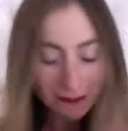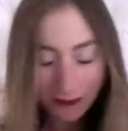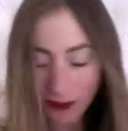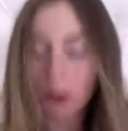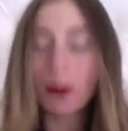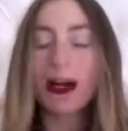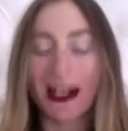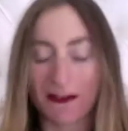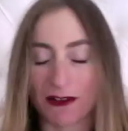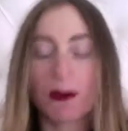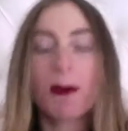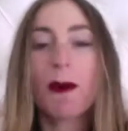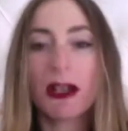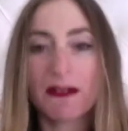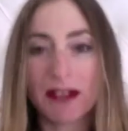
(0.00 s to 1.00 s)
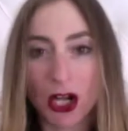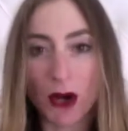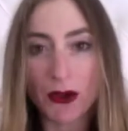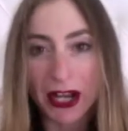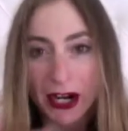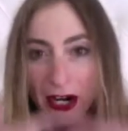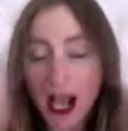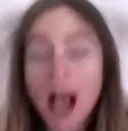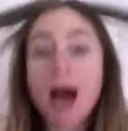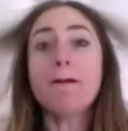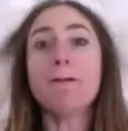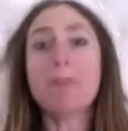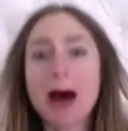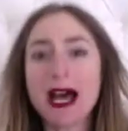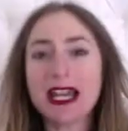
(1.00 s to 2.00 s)
whatever, we won't even go there.
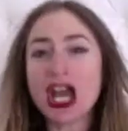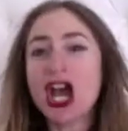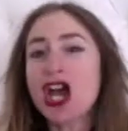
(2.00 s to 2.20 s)
But